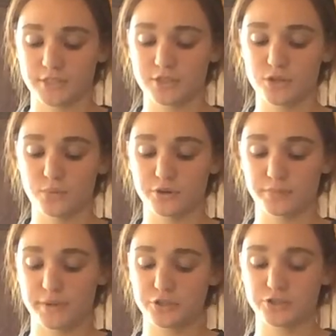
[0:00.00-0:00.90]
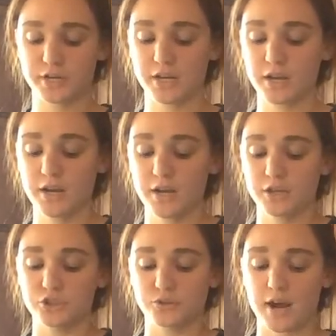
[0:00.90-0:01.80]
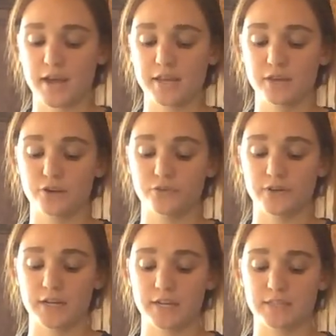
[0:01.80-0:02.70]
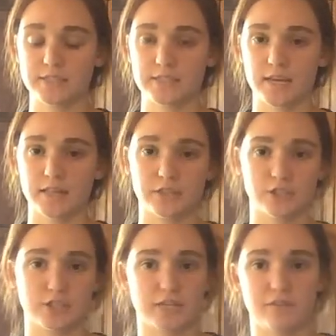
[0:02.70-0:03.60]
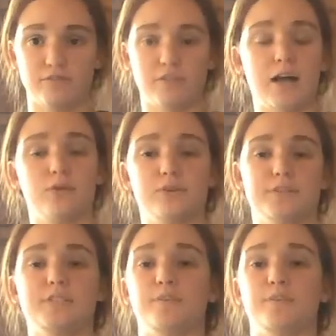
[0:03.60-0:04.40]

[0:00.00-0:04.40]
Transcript: So when you're measuring dry ingredients, like let's just say flour is the